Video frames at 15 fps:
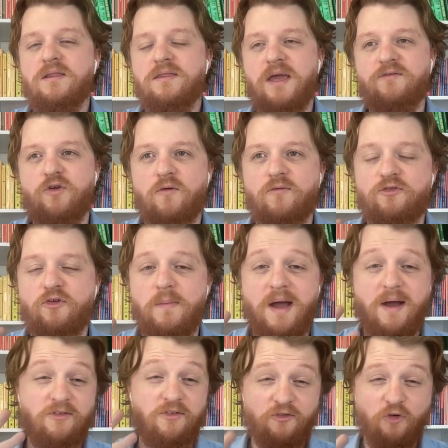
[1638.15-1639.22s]
they've gone from
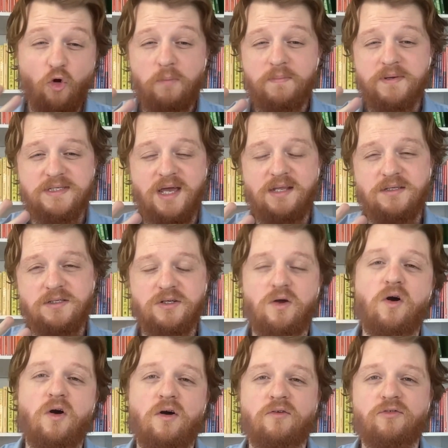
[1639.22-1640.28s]
about 4%
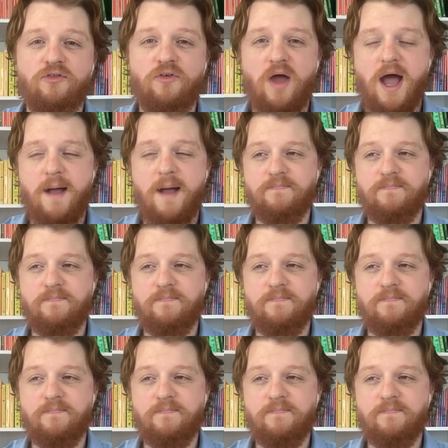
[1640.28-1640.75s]
of